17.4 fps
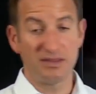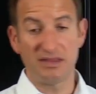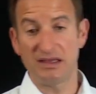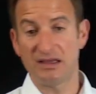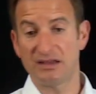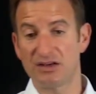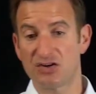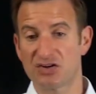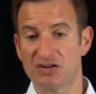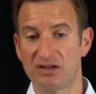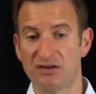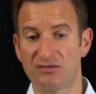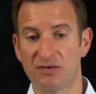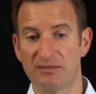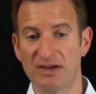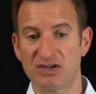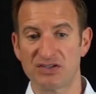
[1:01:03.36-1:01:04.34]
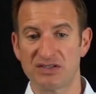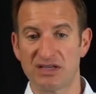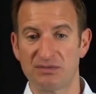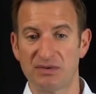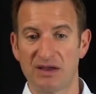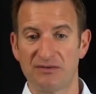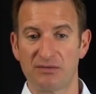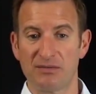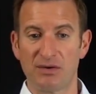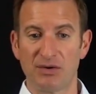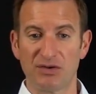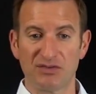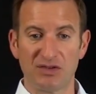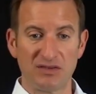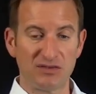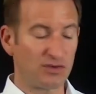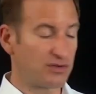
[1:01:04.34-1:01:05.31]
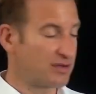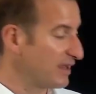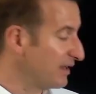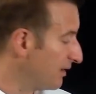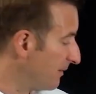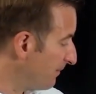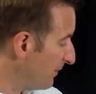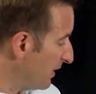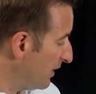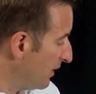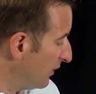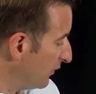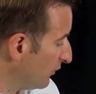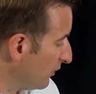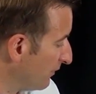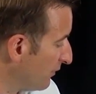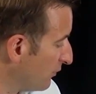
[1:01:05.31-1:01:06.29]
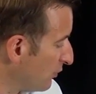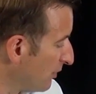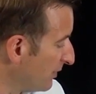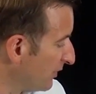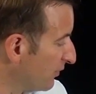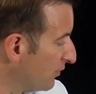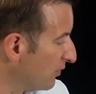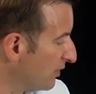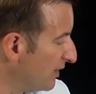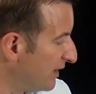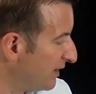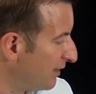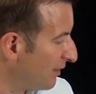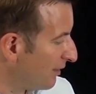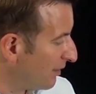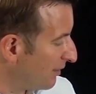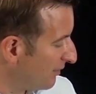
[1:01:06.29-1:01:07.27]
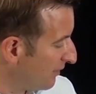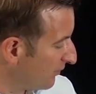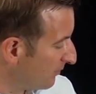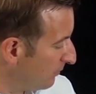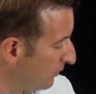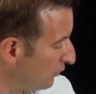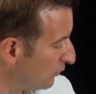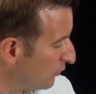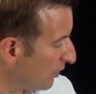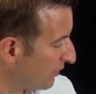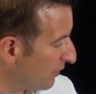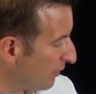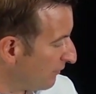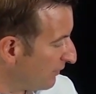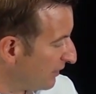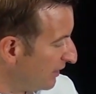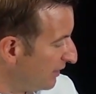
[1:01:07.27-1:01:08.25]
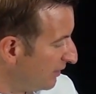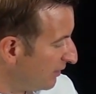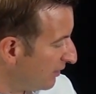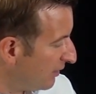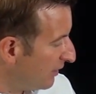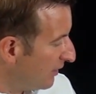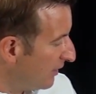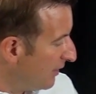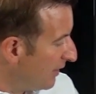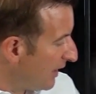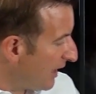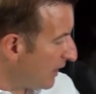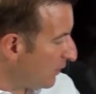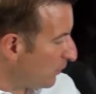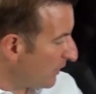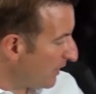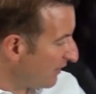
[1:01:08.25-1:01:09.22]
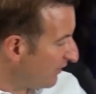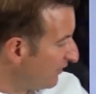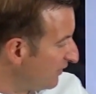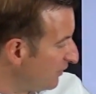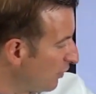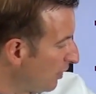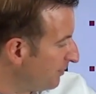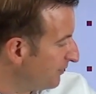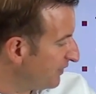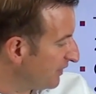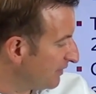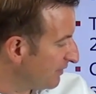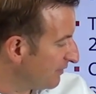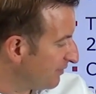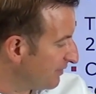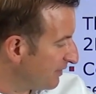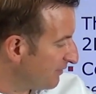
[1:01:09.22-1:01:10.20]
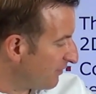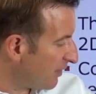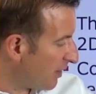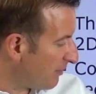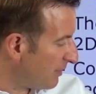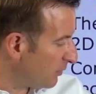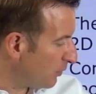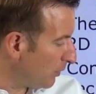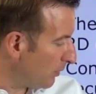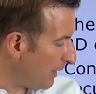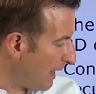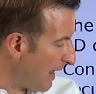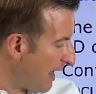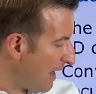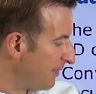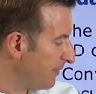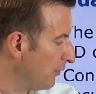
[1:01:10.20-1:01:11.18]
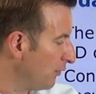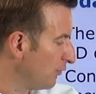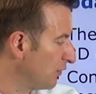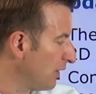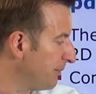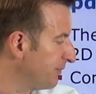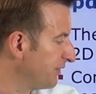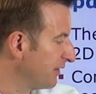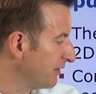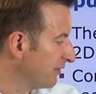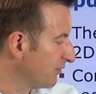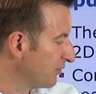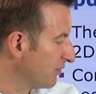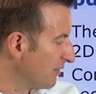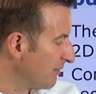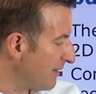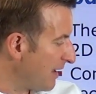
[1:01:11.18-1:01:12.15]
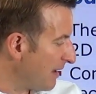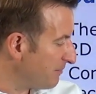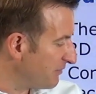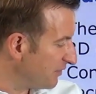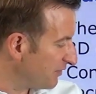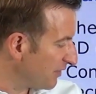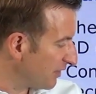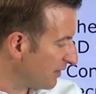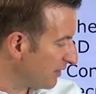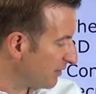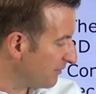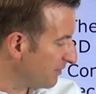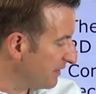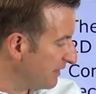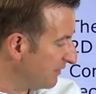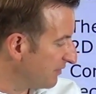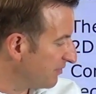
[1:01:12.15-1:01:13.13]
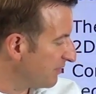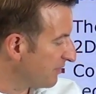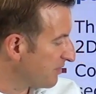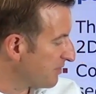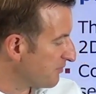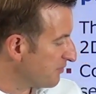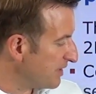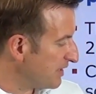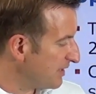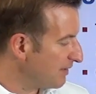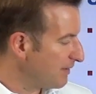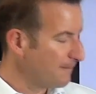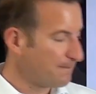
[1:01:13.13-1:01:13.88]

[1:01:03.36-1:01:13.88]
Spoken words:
the additional information that we have from our sensor data. So if the robot is currently here, this blue dot over here, and we see obstacles in the environment, we will add those obstacles to the map. These are kind of these 3